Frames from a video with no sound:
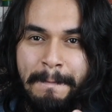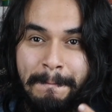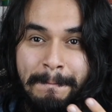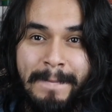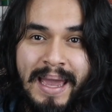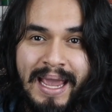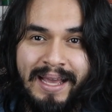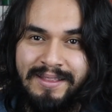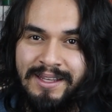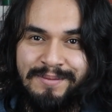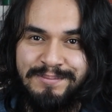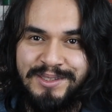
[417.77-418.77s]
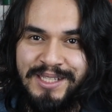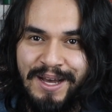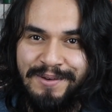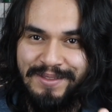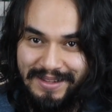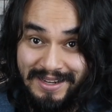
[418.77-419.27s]
make them
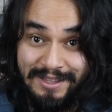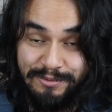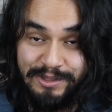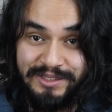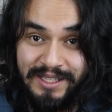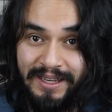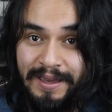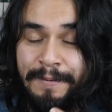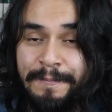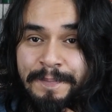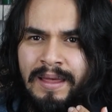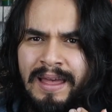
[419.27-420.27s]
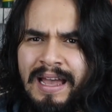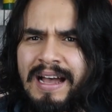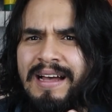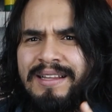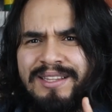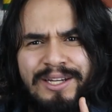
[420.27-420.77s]
sound interesting.
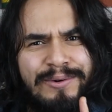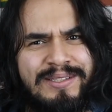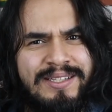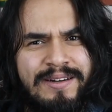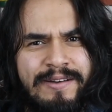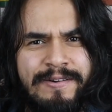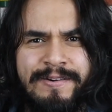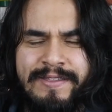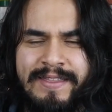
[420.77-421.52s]
And there is another